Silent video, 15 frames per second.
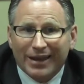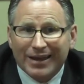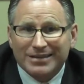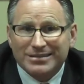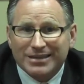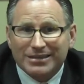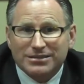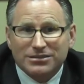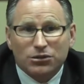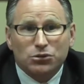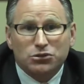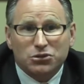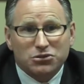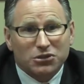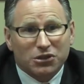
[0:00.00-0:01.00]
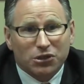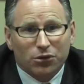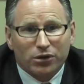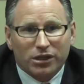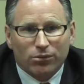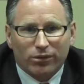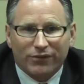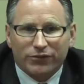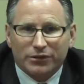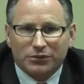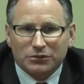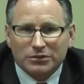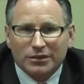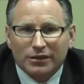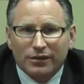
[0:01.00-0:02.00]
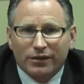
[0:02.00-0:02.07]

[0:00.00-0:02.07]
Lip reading: excess Social Security revenues,